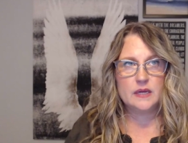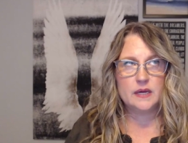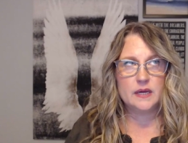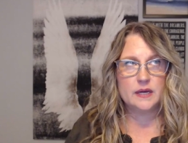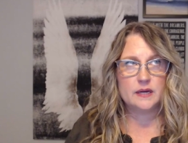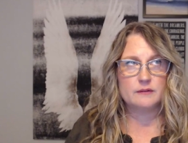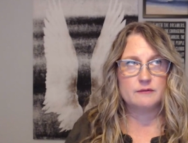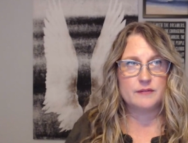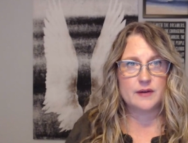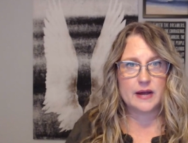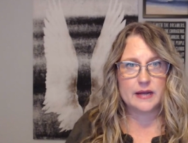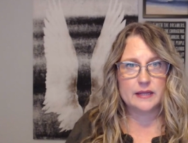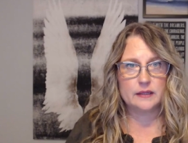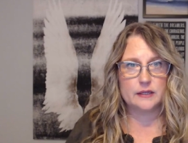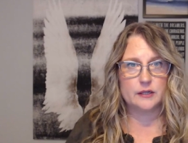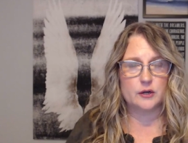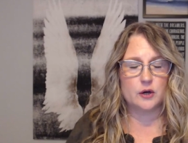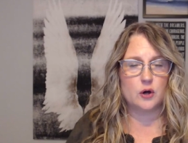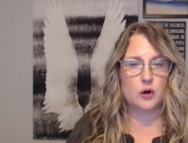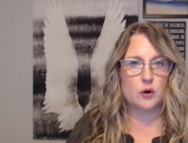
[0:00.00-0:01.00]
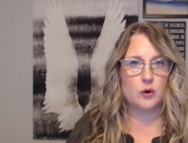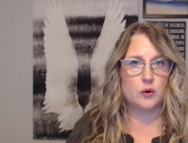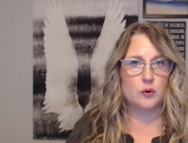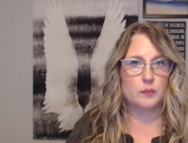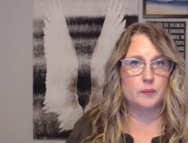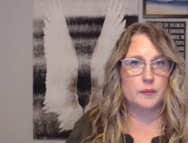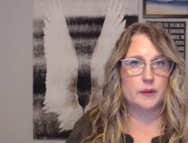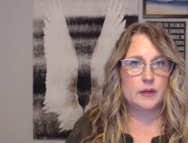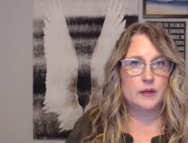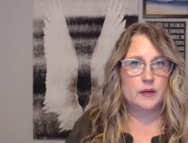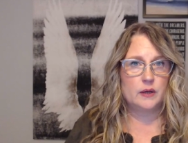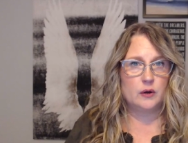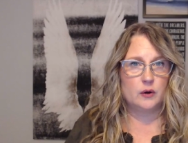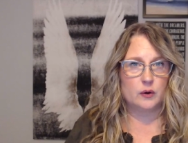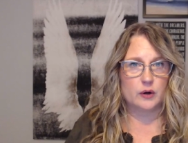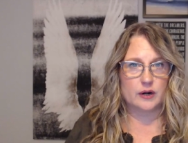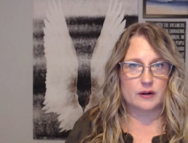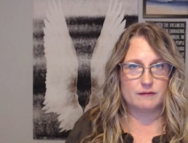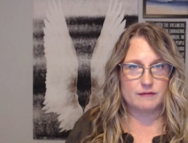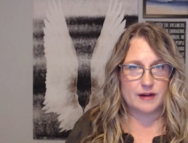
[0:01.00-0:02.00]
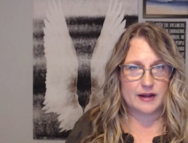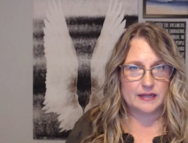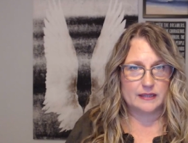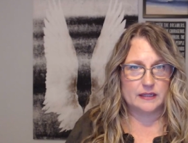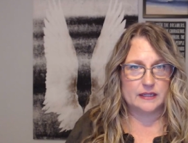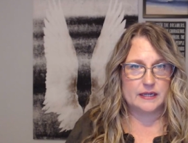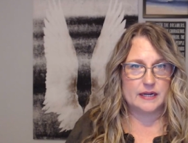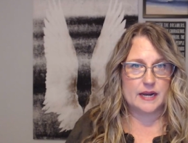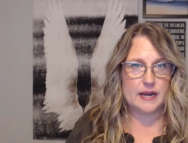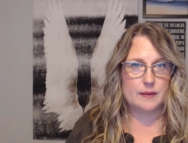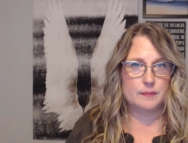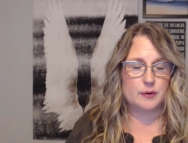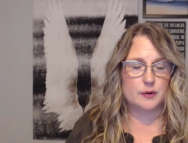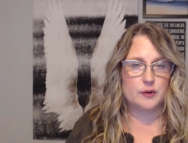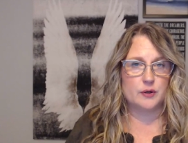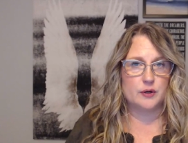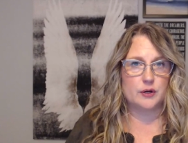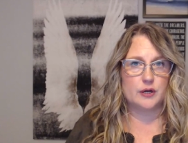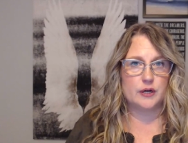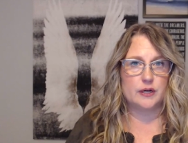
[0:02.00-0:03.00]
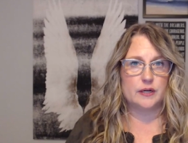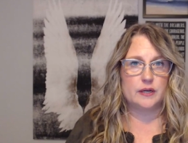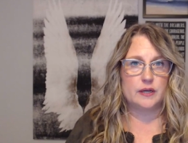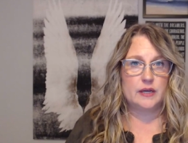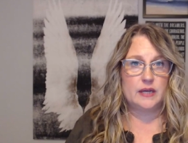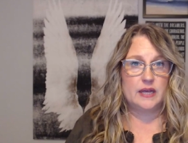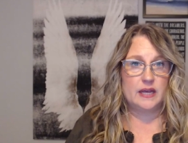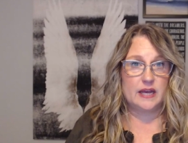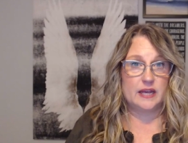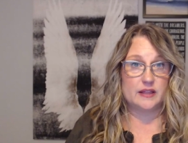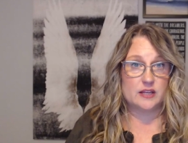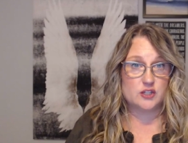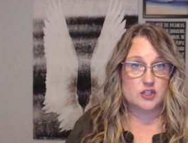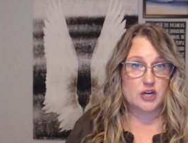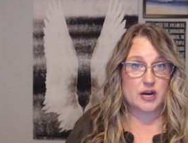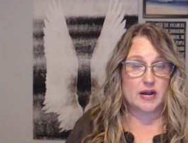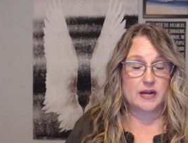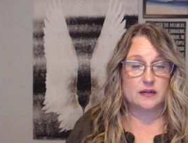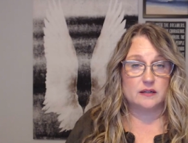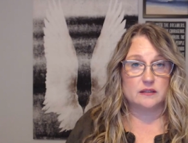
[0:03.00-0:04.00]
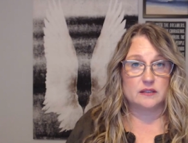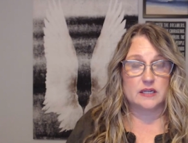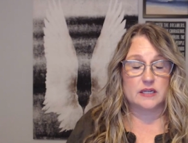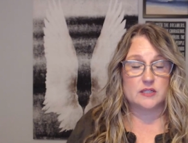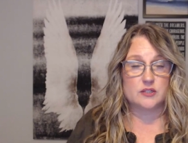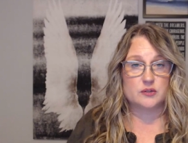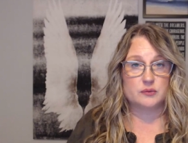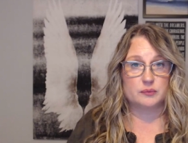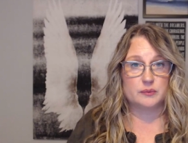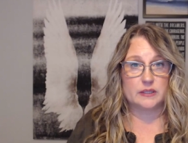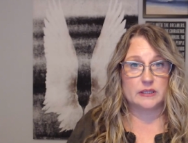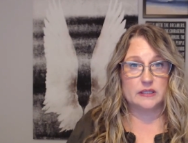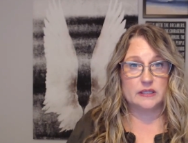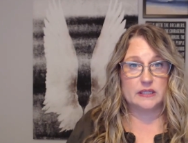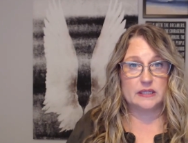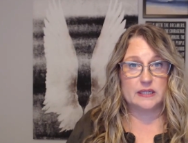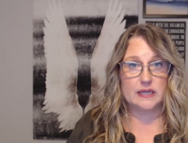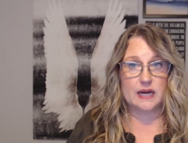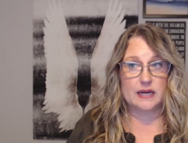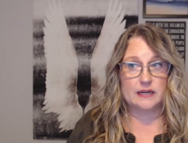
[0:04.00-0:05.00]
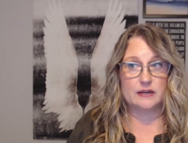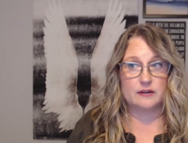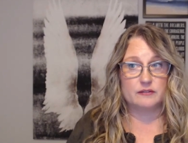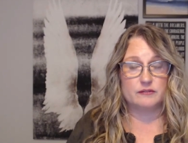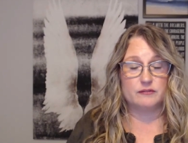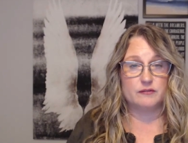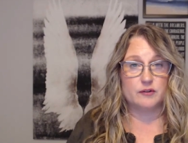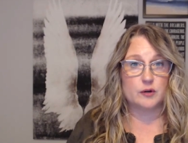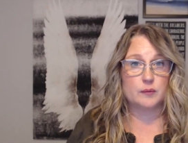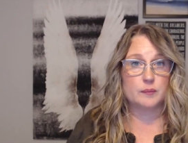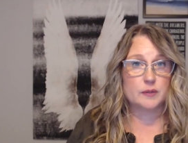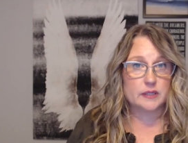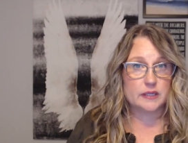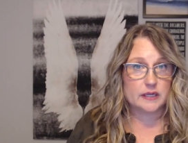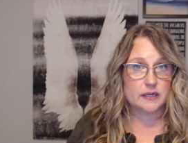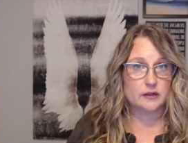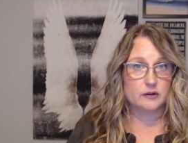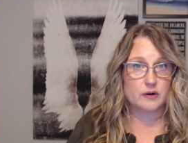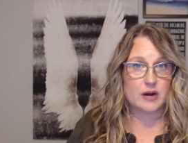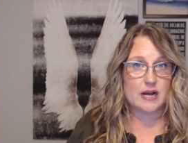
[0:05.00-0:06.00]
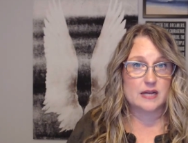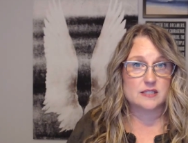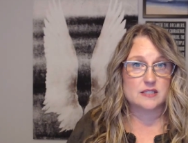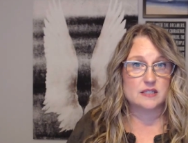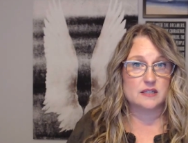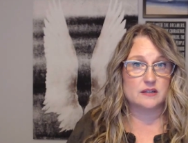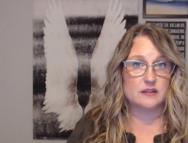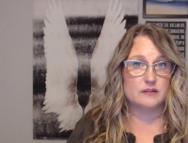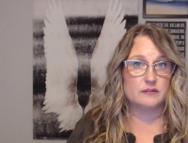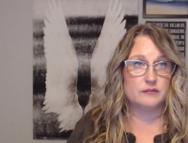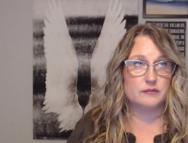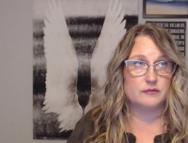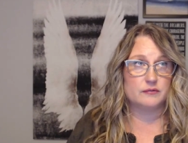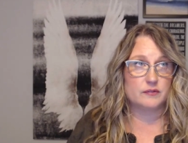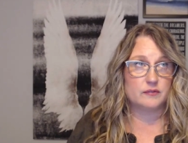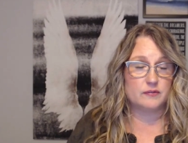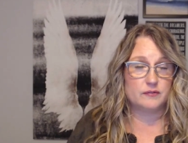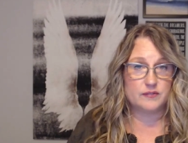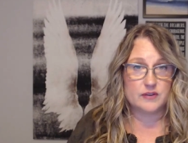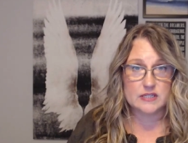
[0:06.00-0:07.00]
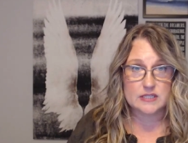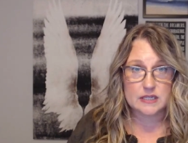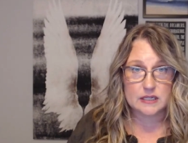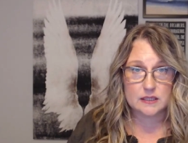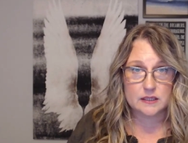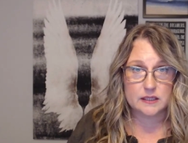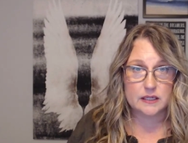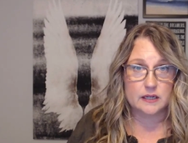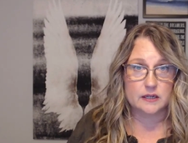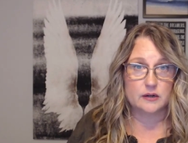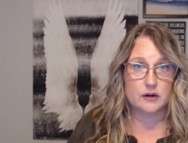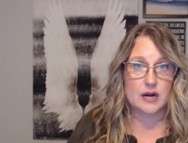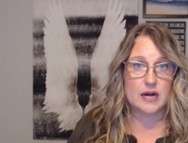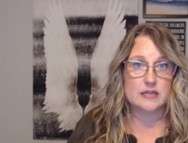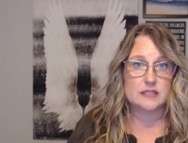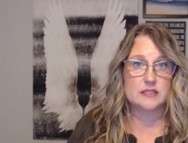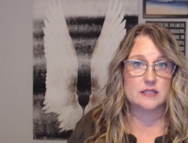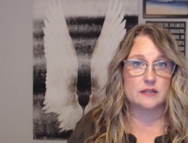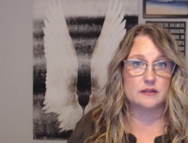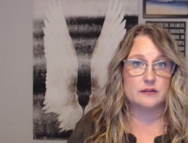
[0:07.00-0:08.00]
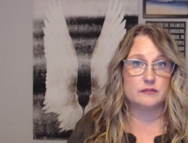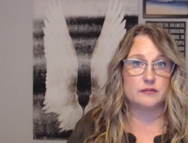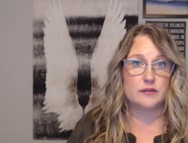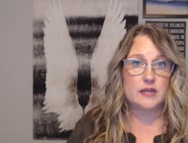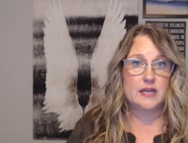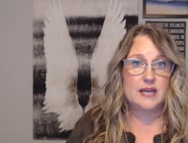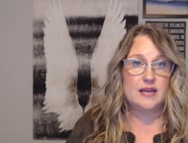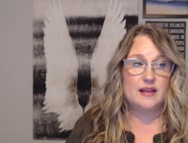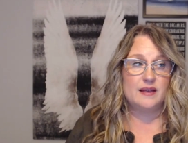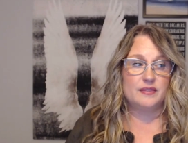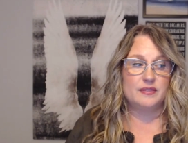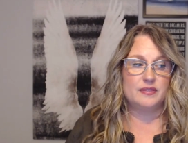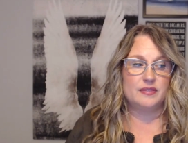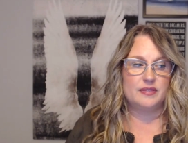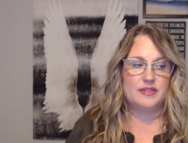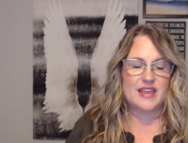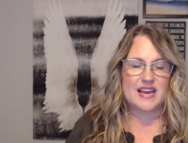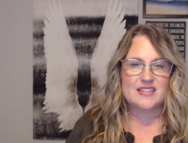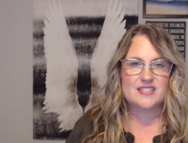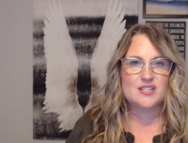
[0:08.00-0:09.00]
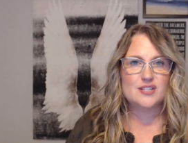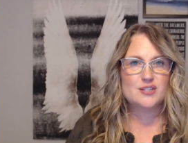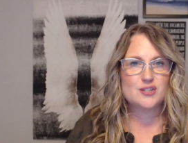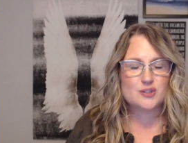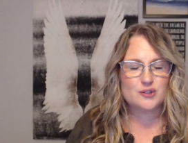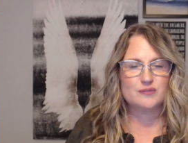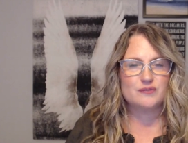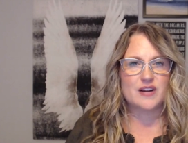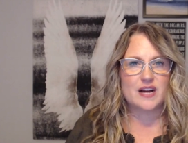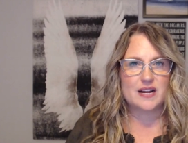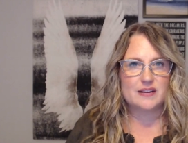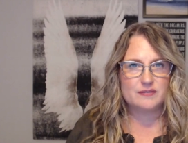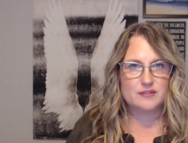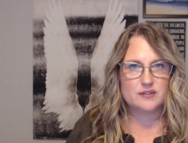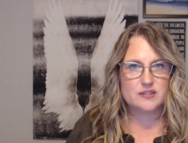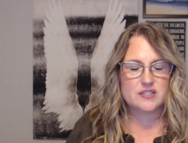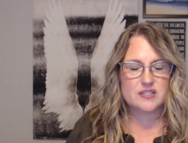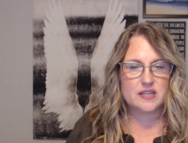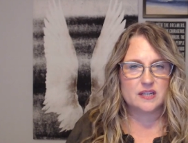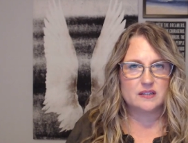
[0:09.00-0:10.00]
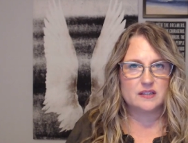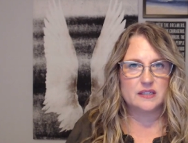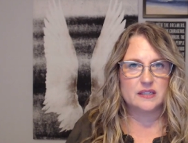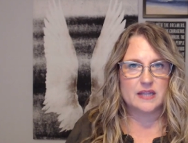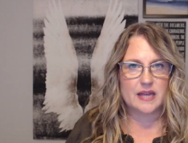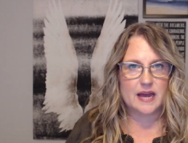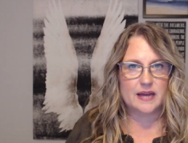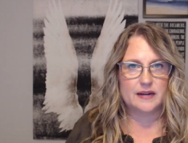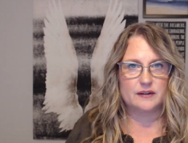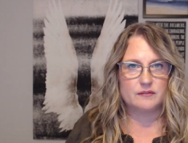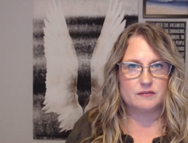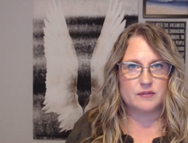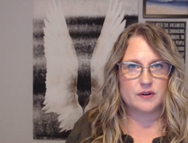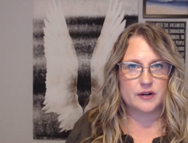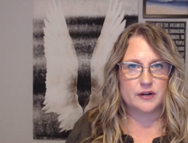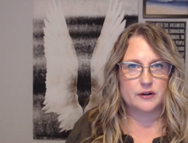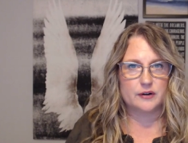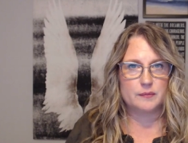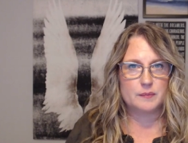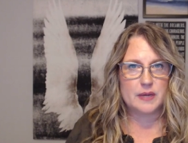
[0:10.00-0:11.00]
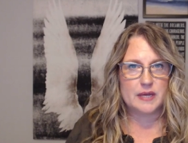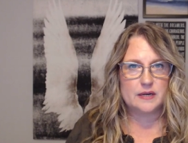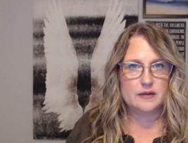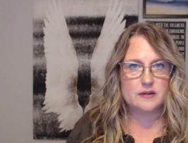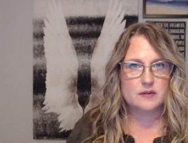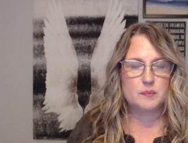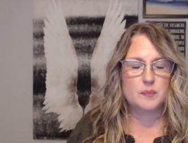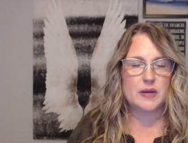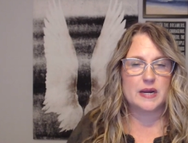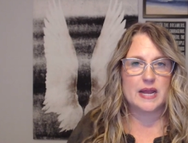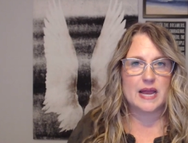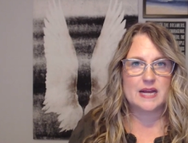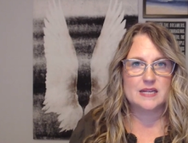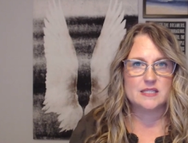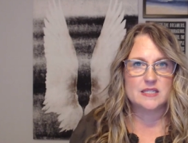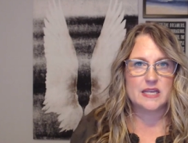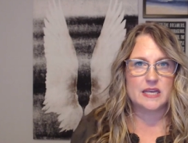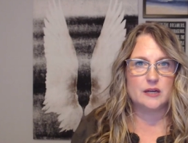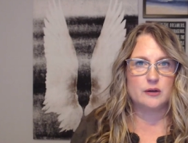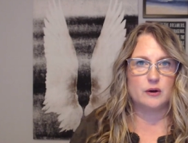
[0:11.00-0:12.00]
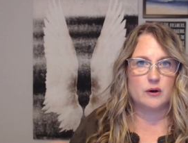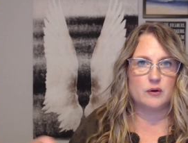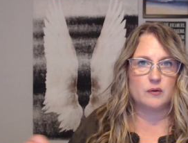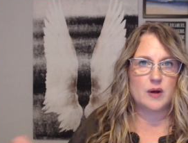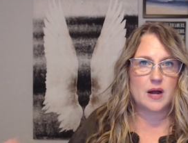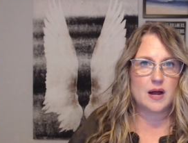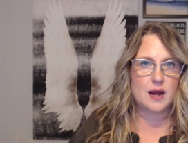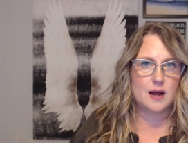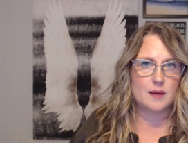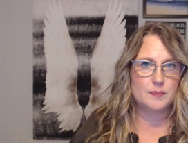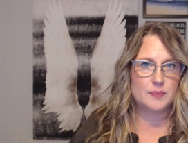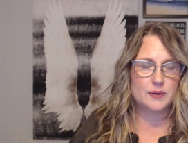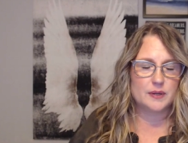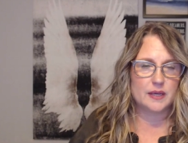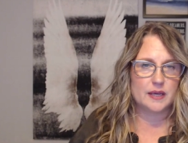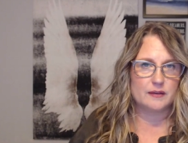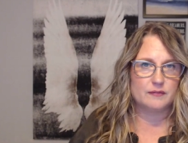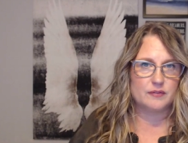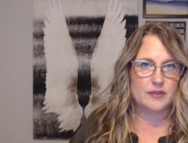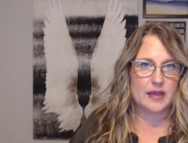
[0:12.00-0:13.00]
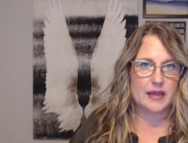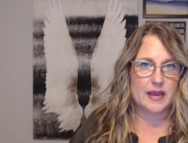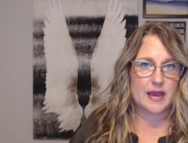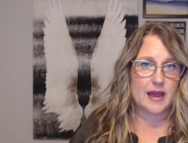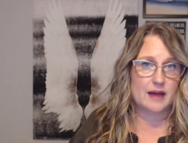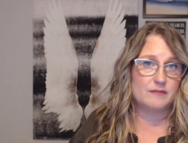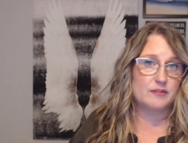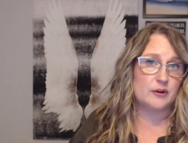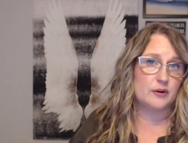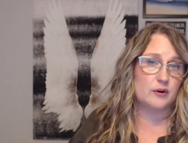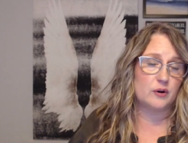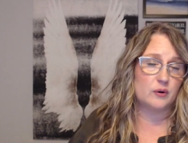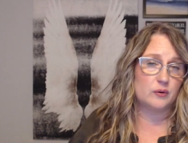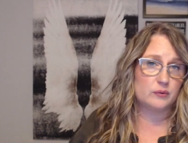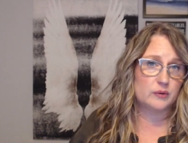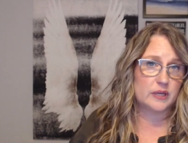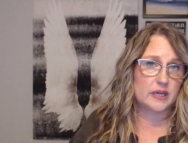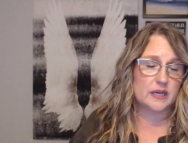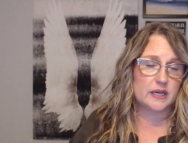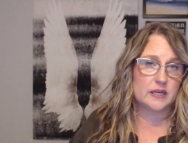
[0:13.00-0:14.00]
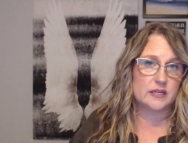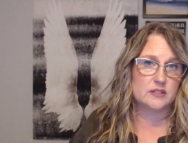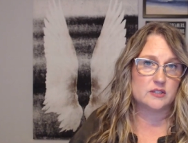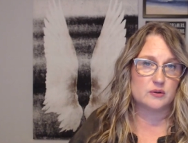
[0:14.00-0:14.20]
a violent home or in a violent neighborhood, and the child gets really kind of verbally aggressive, physically aggressive, that's a survival skill in that environment. But as they grow up, if they have their own kids